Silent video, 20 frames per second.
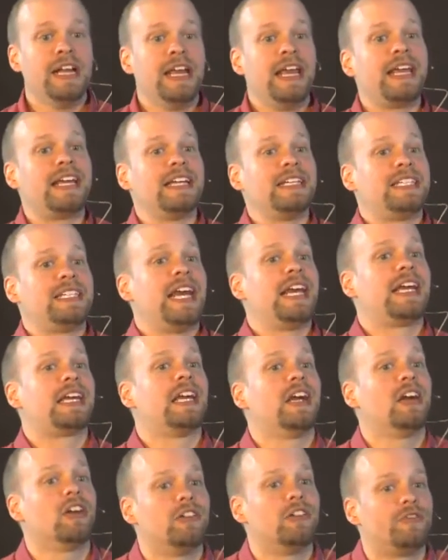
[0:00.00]
He can take
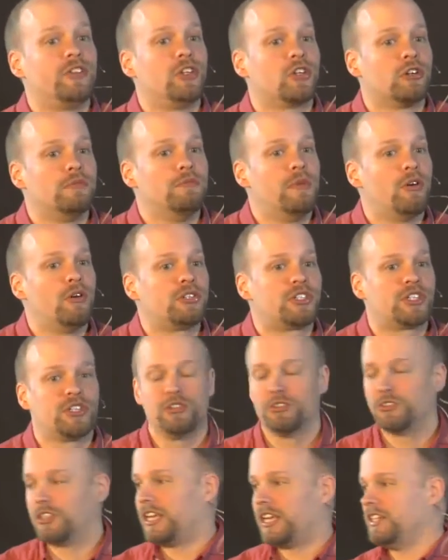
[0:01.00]
care of your
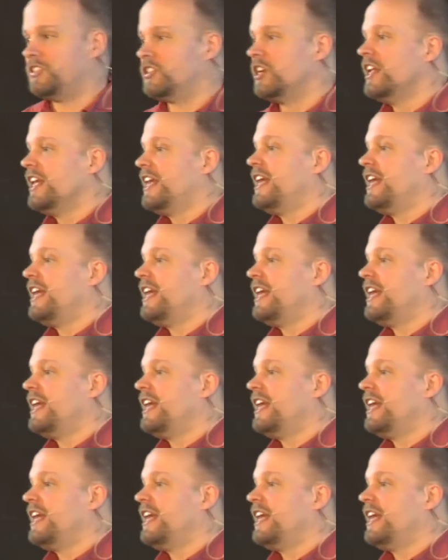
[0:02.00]
emotional needs.